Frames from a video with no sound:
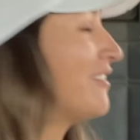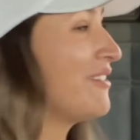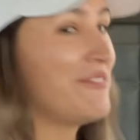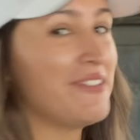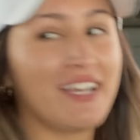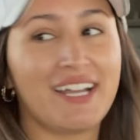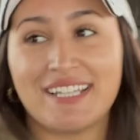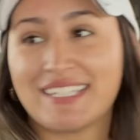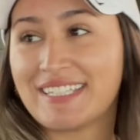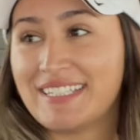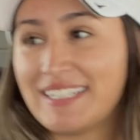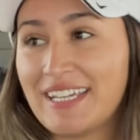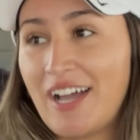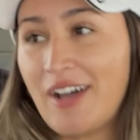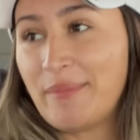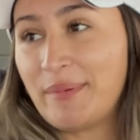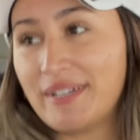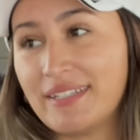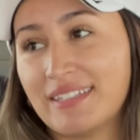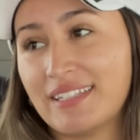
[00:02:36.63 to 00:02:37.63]
know if you guys can
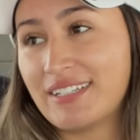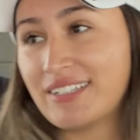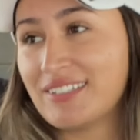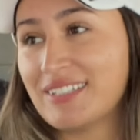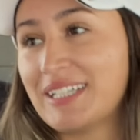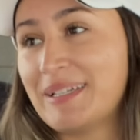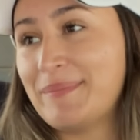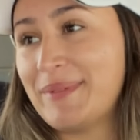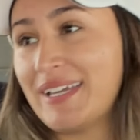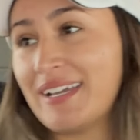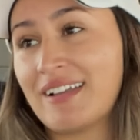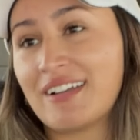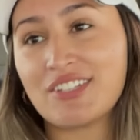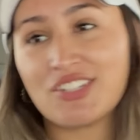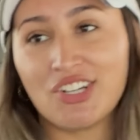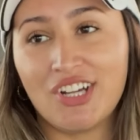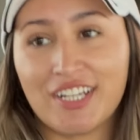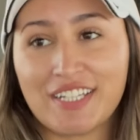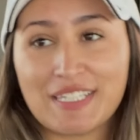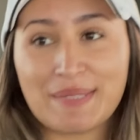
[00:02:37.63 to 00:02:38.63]
tell, but literally being on the
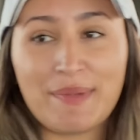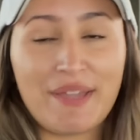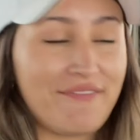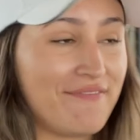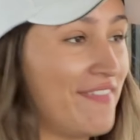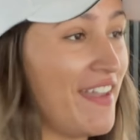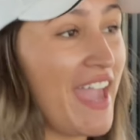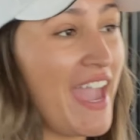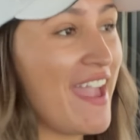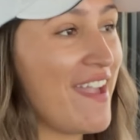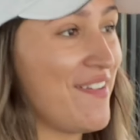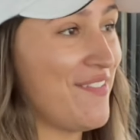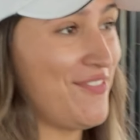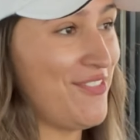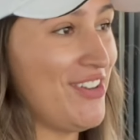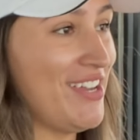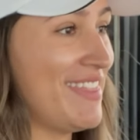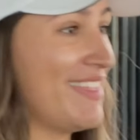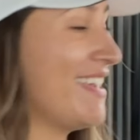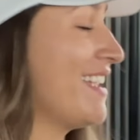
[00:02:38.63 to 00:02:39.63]
truck is my
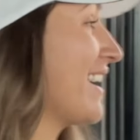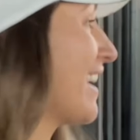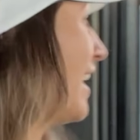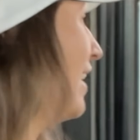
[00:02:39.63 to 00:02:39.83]
favorite thing